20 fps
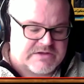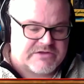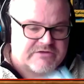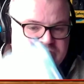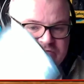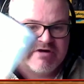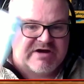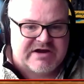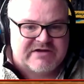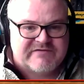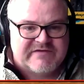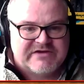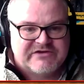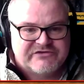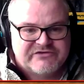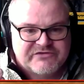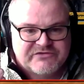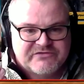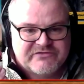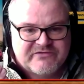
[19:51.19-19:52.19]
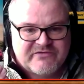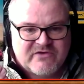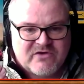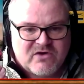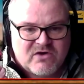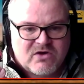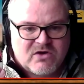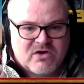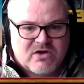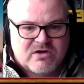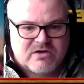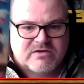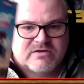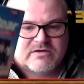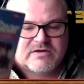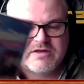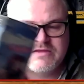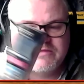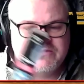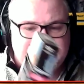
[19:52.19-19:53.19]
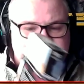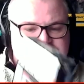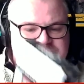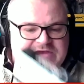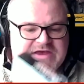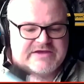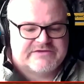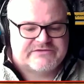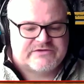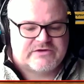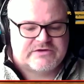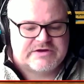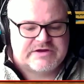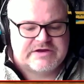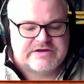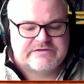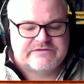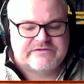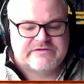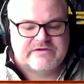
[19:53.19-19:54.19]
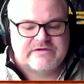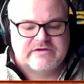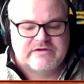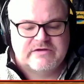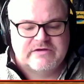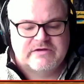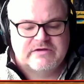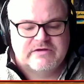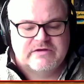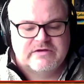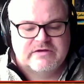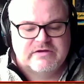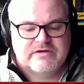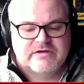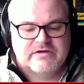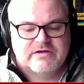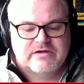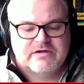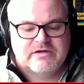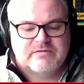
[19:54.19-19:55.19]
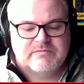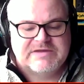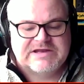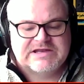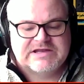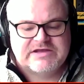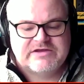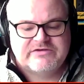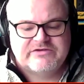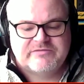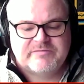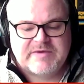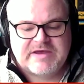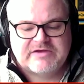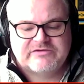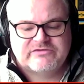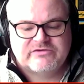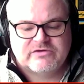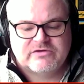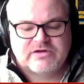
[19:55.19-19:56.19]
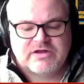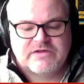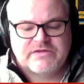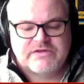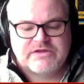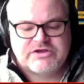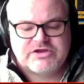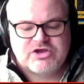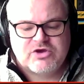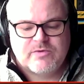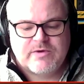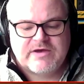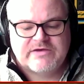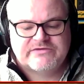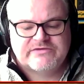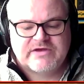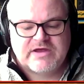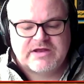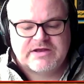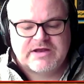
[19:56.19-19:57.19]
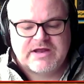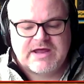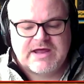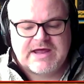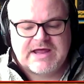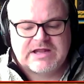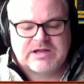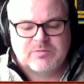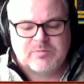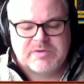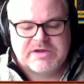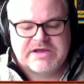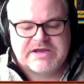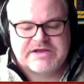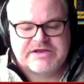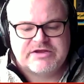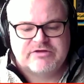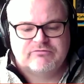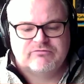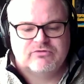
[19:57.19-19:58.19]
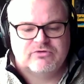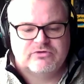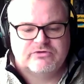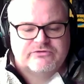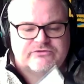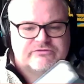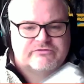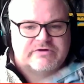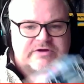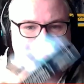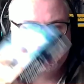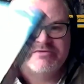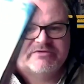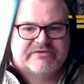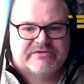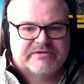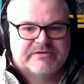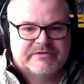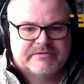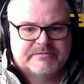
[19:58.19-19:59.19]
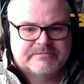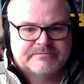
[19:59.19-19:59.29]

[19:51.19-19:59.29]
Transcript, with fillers: The Great Adventures 4 and this has on it Middle East Special and the US and Albania road trips